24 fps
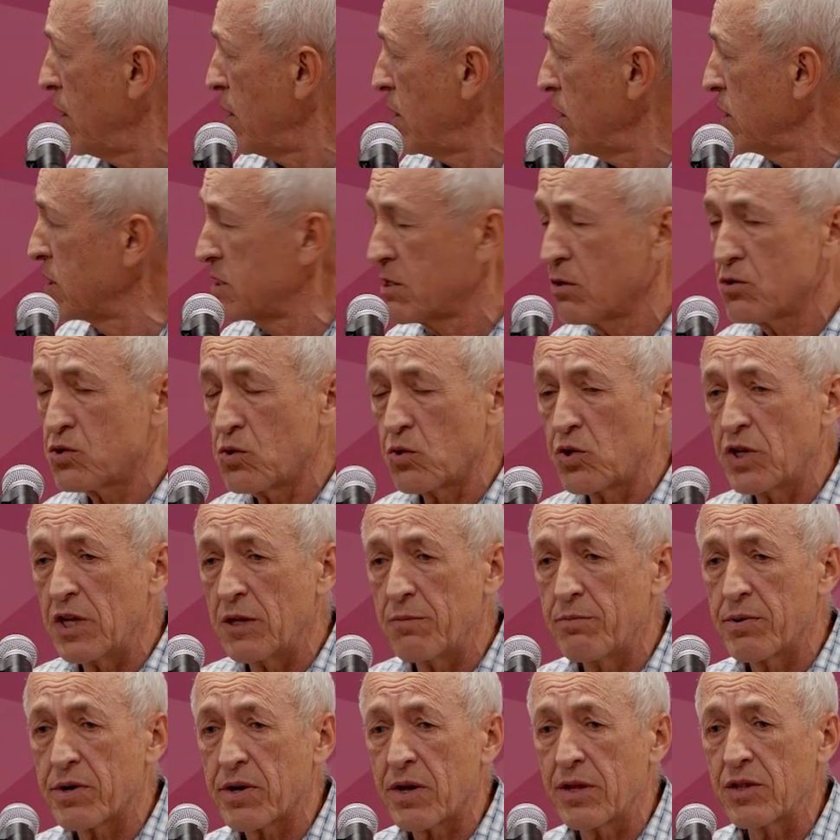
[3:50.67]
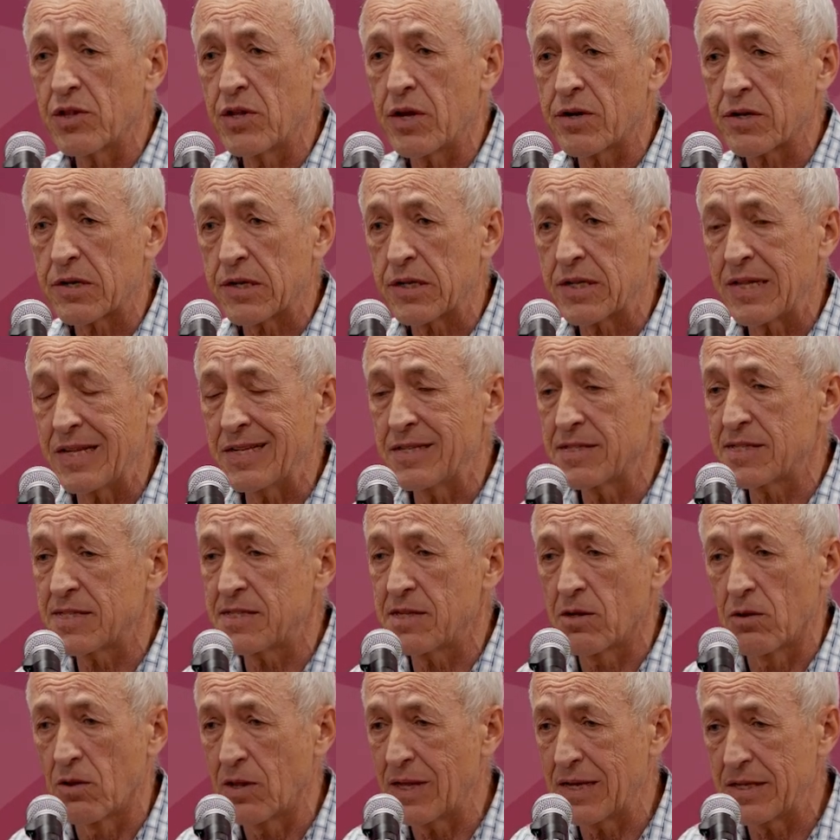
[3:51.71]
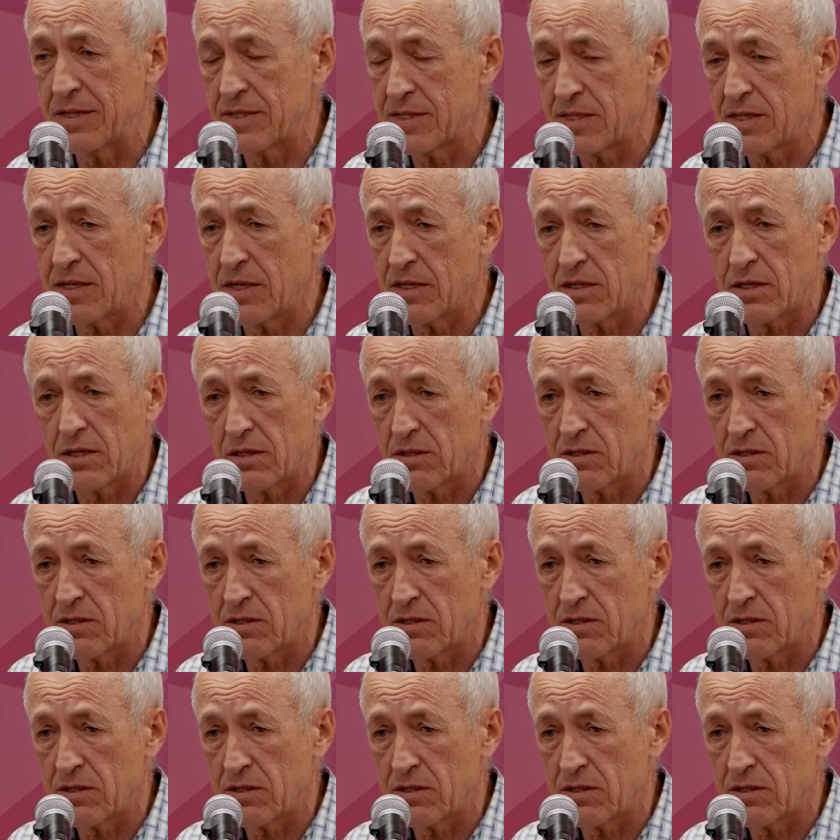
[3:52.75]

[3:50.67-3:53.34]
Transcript: It also can be run directly in cell lysate.